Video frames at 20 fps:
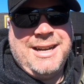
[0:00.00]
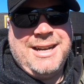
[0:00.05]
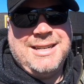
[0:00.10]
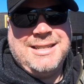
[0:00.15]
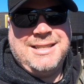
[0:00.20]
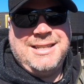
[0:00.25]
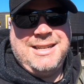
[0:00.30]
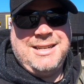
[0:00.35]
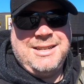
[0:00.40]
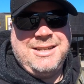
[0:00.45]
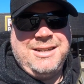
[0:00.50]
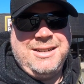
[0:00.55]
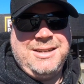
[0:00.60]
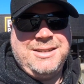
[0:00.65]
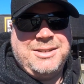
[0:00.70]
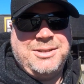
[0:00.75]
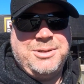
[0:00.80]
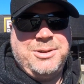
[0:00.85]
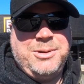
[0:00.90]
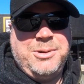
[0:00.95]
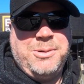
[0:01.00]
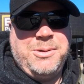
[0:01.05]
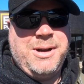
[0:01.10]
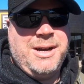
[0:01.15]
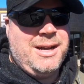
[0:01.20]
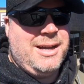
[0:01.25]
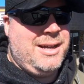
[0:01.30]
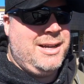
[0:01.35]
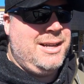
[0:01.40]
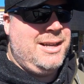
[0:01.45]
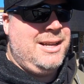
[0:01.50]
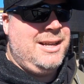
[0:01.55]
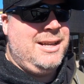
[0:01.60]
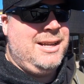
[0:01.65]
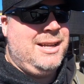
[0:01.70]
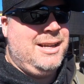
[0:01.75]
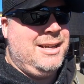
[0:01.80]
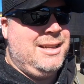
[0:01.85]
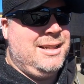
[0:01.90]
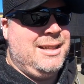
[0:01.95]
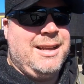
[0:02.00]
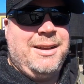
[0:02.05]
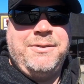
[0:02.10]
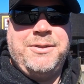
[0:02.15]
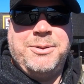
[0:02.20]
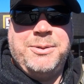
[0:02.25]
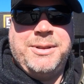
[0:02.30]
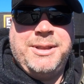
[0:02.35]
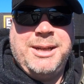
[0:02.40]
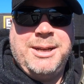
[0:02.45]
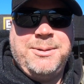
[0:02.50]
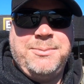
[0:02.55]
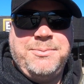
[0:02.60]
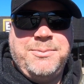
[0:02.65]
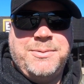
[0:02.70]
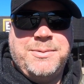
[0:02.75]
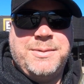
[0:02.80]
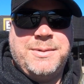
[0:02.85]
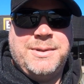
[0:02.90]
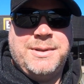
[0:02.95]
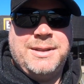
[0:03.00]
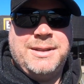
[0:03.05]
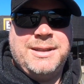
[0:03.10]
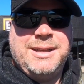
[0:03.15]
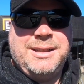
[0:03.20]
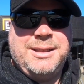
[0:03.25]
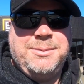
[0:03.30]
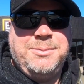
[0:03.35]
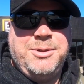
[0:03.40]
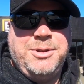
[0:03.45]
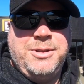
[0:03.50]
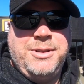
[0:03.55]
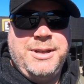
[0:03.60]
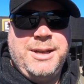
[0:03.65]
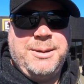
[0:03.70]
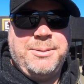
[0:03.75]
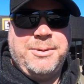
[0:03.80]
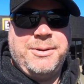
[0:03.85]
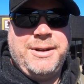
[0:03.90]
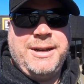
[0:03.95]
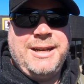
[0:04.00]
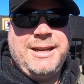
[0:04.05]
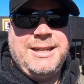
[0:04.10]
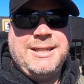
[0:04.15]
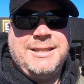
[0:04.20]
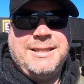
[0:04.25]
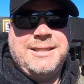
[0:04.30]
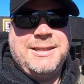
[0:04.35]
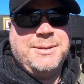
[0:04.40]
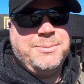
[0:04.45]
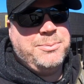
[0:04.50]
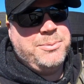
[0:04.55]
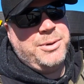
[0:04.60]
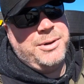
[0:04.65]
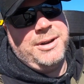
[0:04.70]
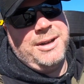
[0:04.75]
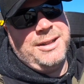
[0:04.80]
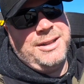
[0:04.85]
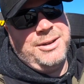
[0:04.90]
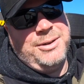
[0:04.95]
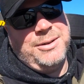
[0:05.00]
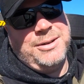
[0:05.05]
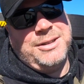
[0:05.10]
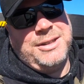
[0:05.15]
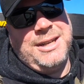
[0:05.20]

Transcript: guys there. So left it with them, let them do the upgrades, put on the oil